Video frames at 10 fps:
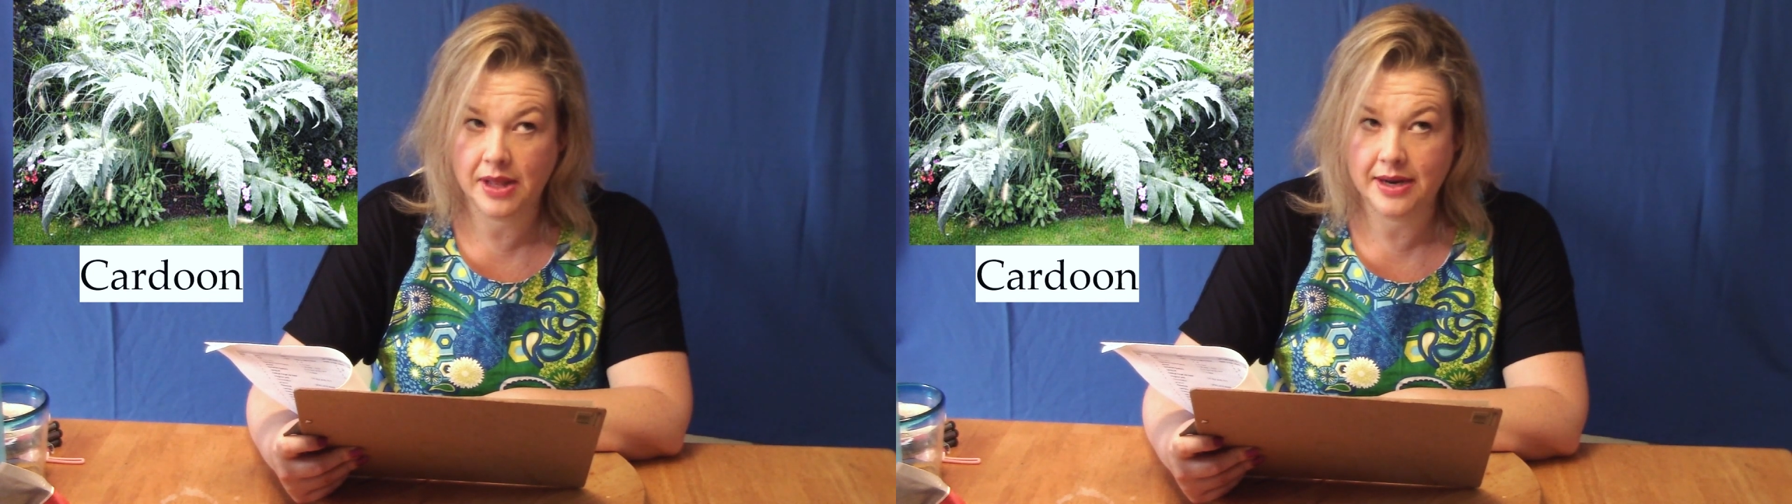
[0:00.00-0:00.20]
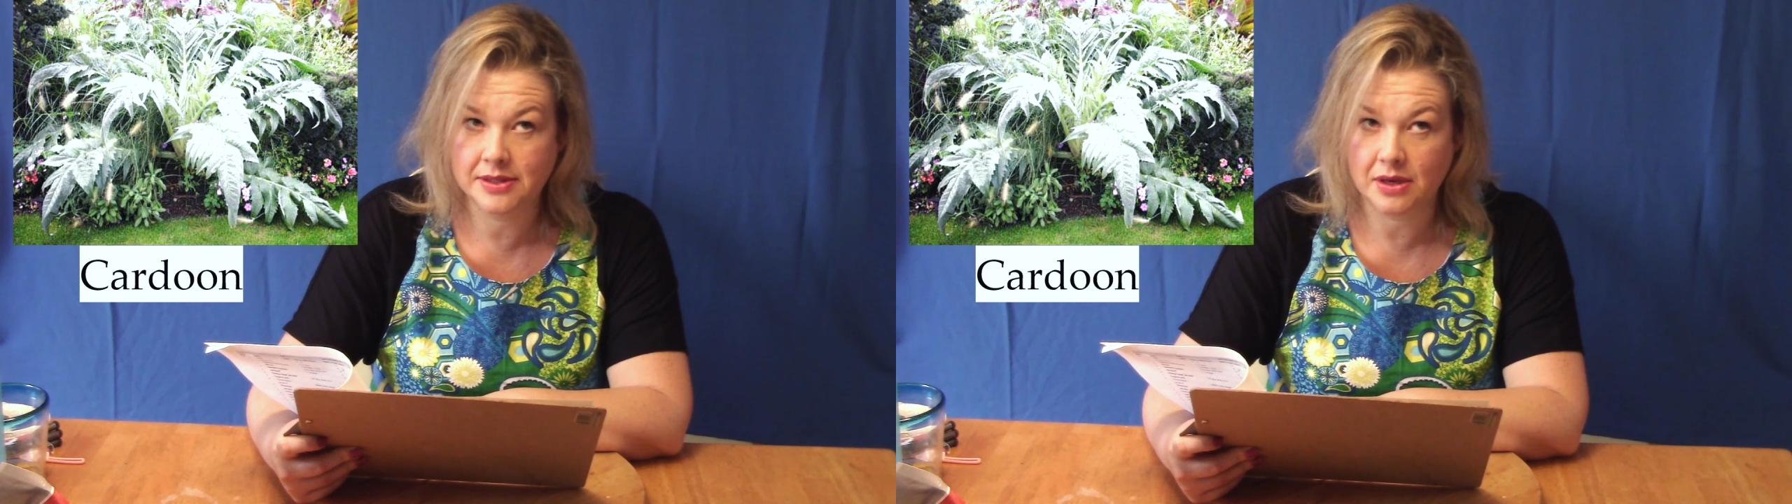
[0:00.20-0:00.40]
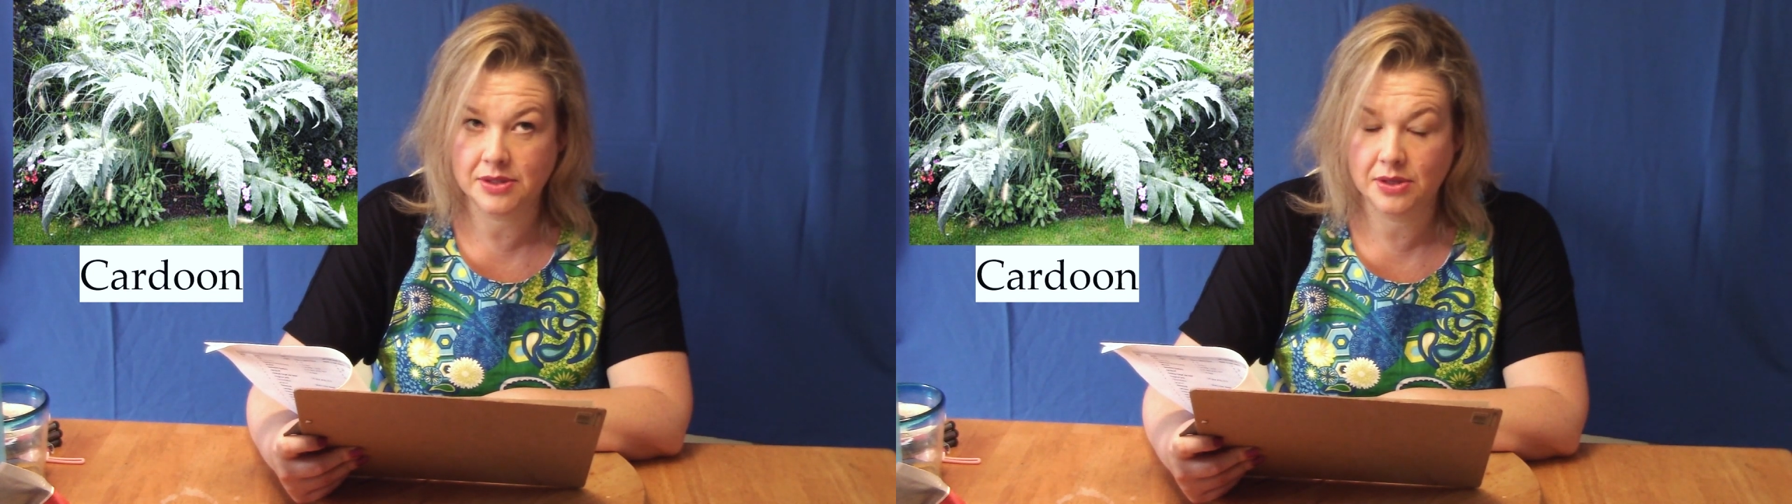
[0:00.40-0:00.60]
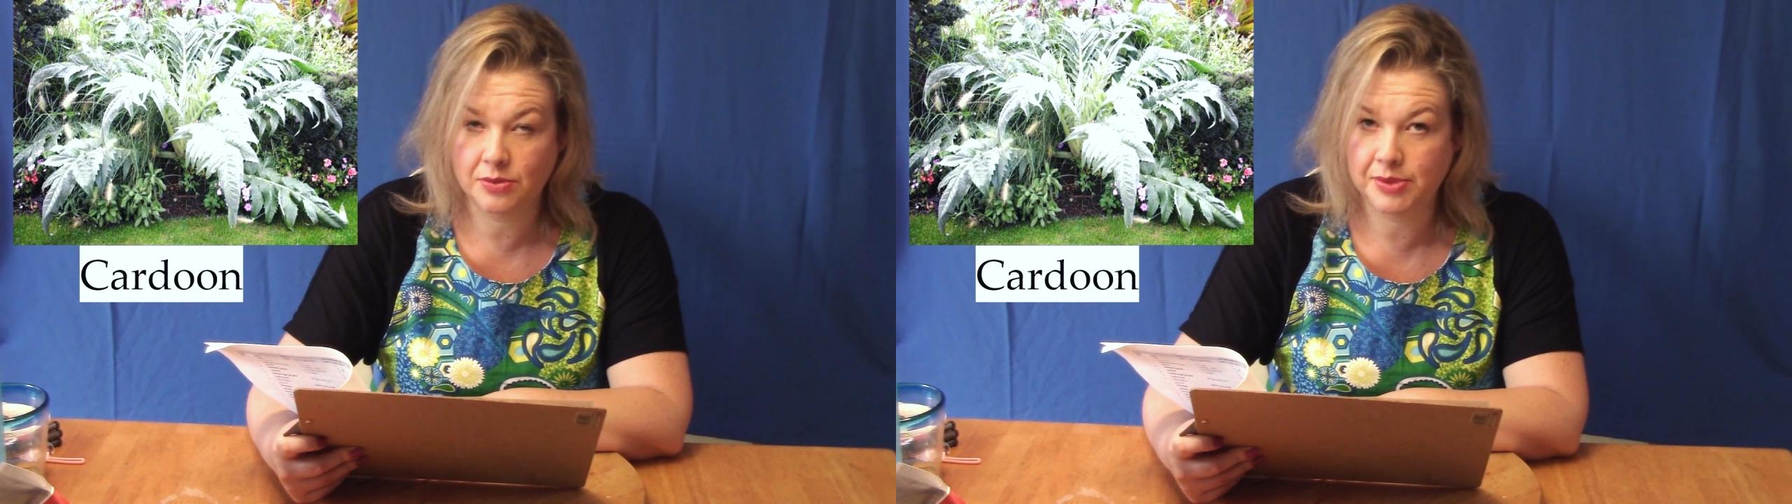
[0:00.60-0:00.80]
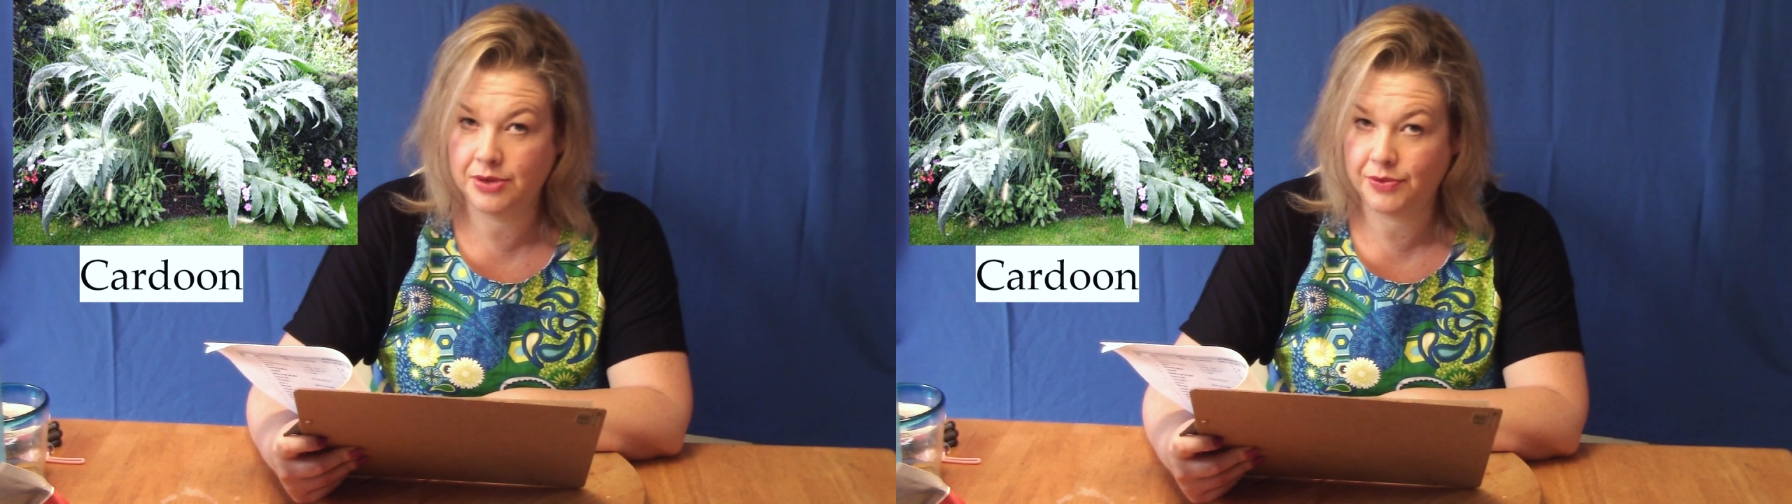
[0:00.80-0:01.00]
and it's also
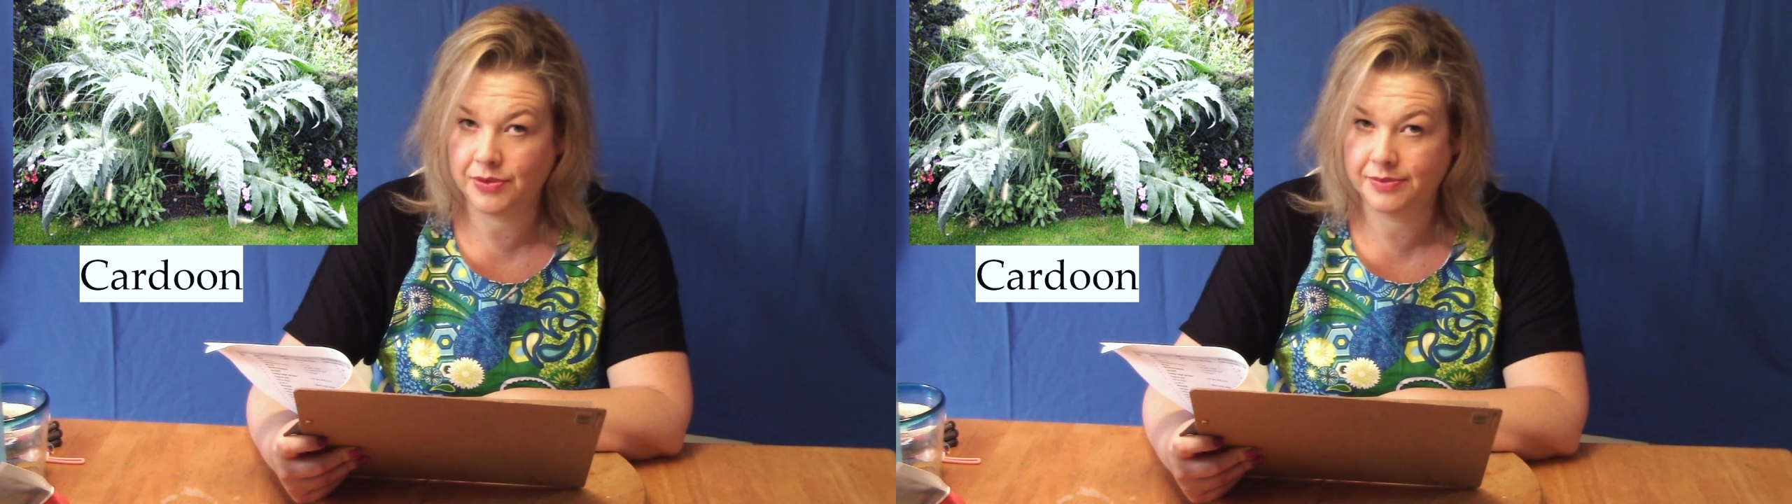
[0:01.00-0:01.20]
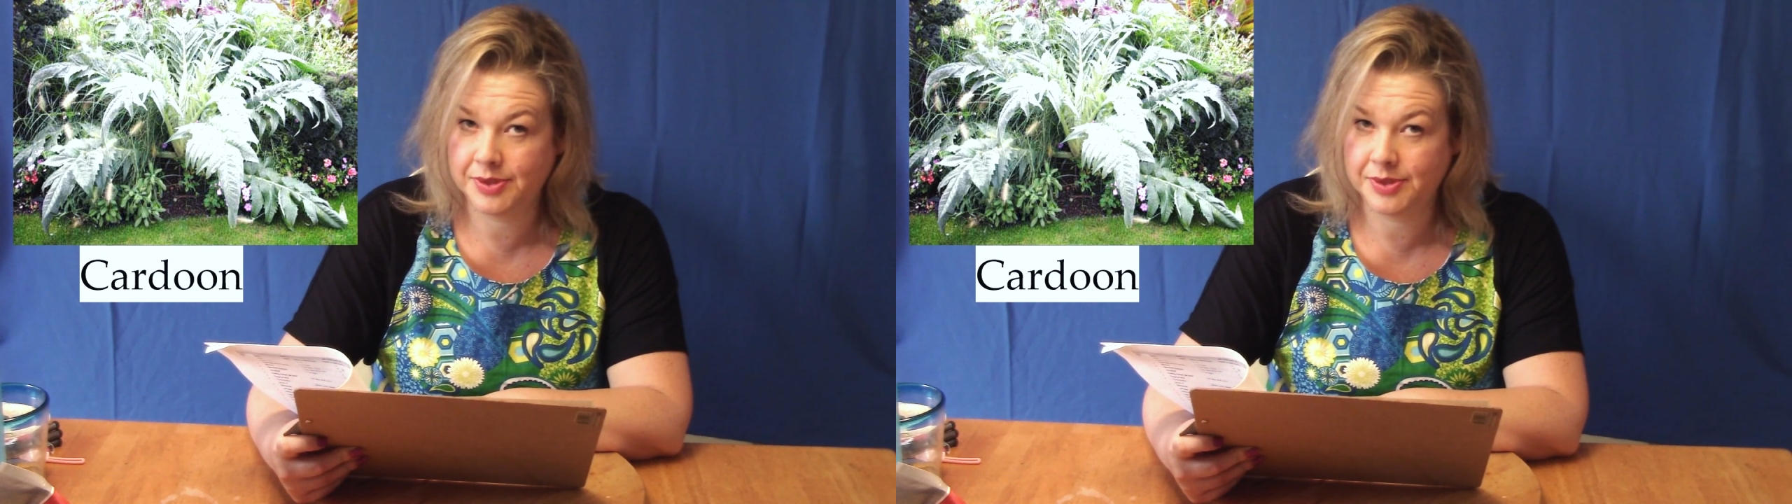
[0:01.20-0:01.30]
beautiful.